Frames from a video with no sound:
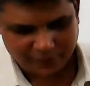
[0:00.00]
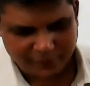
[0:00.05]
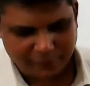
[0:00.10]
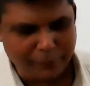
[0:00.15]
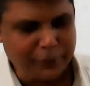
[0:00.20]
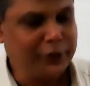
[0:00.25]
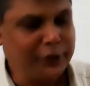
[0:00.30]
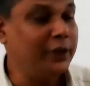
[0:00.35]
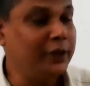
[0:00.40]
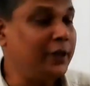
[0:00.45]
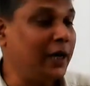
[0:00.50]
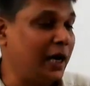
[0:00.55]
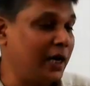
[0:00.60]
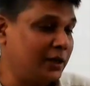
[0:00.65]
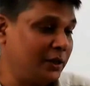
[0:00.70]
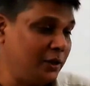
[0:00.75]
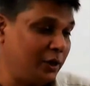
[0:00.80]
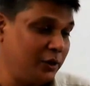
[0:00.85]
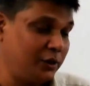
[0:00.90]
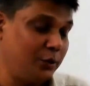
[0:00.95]
Mr.
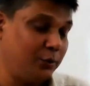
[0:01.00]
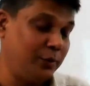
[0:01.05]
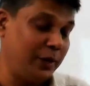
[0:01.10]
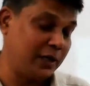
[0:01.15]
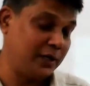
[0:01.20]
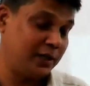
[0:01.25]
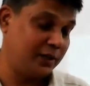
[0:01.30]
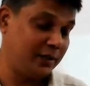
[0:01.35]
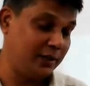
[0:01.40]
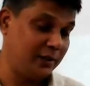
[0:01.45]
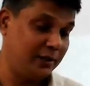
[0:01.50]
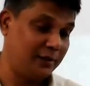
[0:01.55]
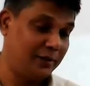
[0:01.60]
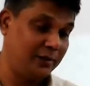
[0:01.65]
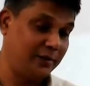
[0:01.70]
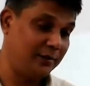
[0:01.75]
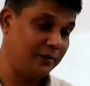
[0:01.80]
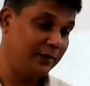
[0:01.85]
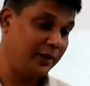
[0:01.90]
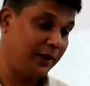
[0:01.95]
Das also works,
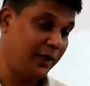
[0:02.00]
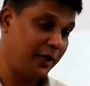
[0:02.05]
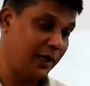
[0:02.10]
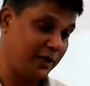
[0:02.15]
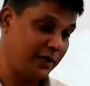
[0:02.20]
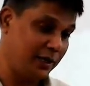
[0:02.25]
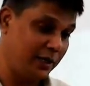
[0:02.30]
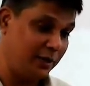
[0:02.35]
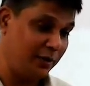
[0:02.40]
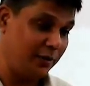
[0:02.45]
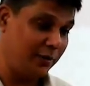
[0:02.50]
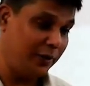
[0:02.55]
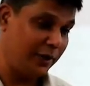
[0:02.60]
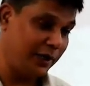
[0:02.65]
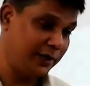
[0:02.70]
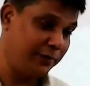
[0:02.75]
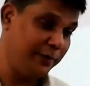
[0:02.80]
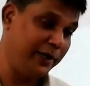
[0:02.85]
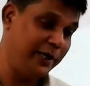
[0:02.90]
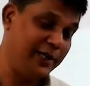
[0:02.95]
he has a long
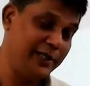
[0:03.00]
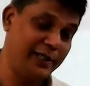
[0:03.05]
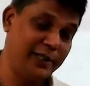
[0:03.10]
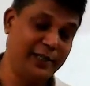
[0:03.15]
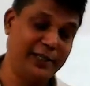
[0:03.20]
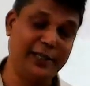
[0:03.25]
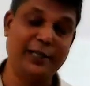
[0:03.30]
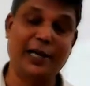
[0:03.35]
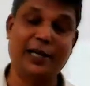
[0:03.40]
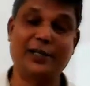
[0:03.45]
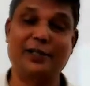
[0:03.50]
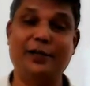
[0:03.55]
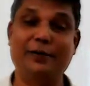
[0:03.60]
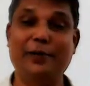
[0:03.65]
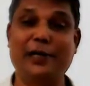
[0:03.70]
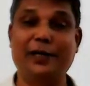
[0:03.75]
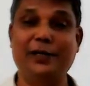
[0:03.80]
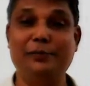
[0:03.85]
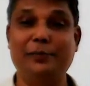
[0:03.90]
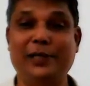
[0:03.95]
experience in
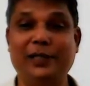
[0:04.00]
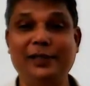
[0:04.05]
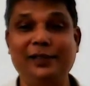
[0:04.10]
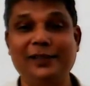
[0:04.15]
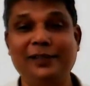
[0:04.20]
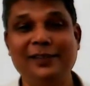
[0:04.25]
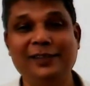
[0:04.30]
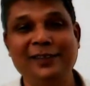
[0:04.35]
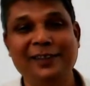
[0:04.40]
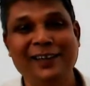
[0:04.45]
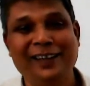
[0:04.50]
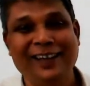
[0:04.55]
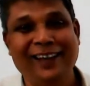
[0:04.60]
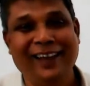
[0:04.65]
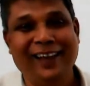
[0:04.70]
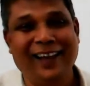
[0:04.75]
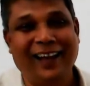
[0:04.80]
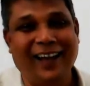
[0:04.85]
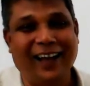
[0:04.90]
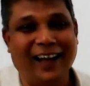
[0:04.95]
disaster management.
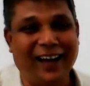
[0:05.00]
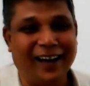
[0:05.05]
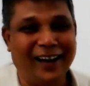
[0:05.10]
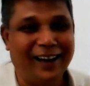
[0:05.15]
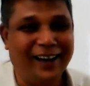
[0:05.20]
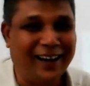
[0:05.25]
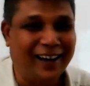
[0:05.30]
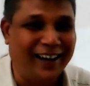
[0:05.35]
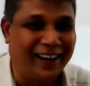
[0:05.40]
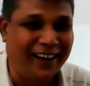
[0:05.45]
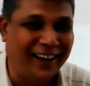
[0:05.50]
And